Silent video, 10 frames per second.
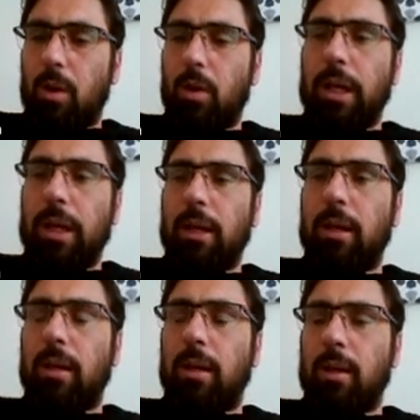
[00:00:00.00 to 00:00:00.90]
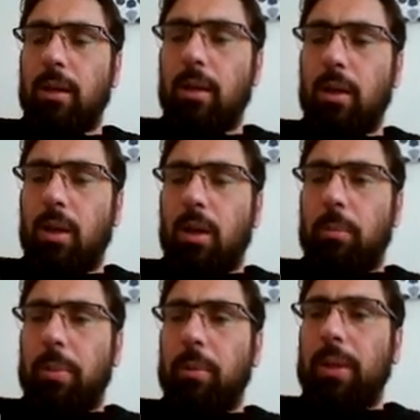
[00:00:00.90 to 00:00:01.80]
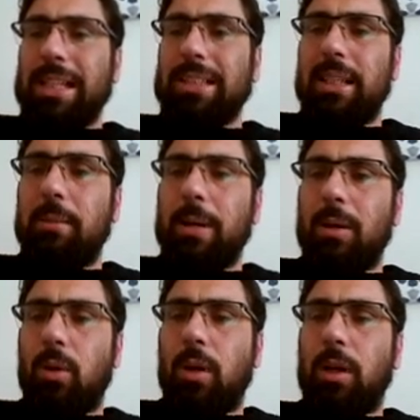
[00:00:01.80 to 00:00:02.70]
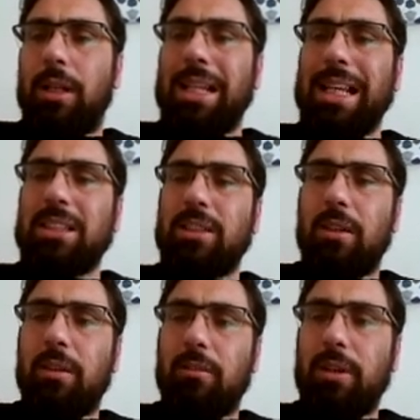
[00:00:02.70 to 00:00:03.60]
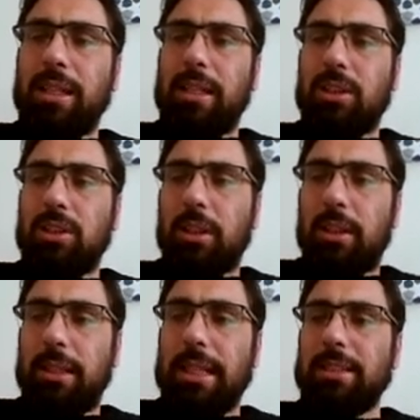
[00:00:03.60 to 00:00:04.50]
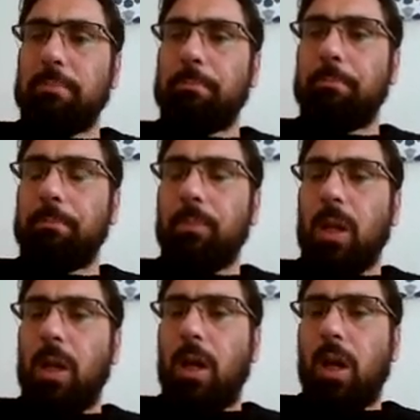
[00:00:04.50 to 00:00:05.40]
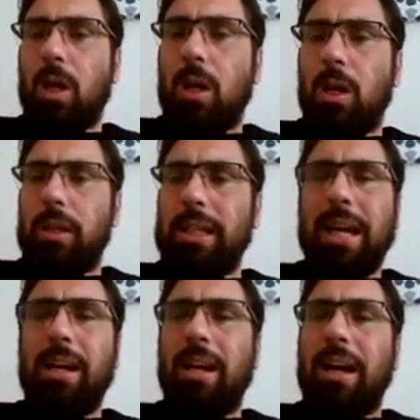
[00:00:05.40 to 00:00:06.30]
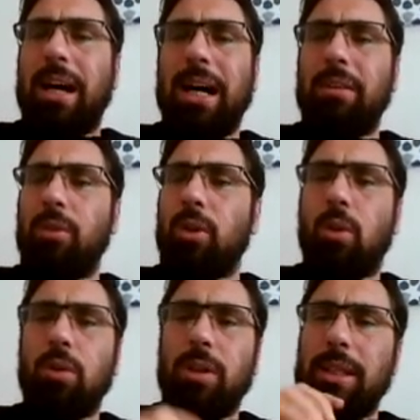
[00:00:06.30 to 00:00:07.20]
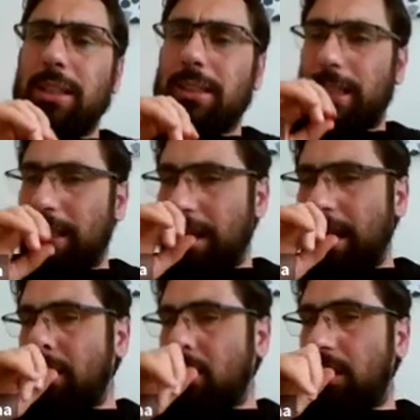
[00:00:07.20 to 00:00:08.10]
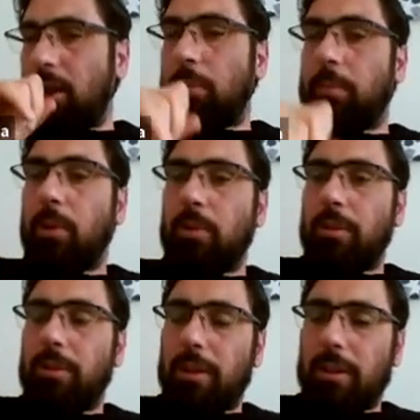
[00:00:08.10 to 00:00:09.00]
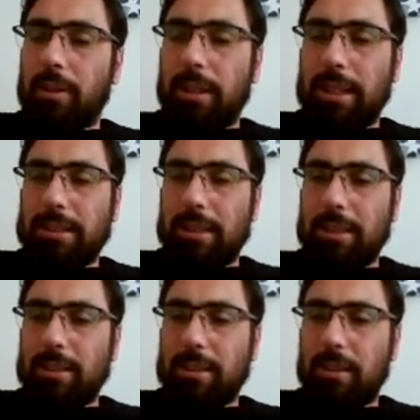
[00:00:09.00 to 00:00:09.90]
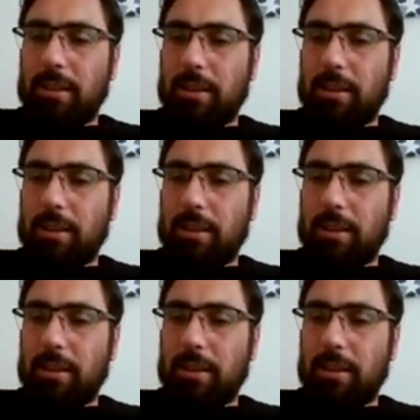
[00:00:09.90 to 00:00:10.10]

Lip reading: Okay, people asking about last Friday's lesson. Yeah, I recorded it and actually uploaded the last lesson.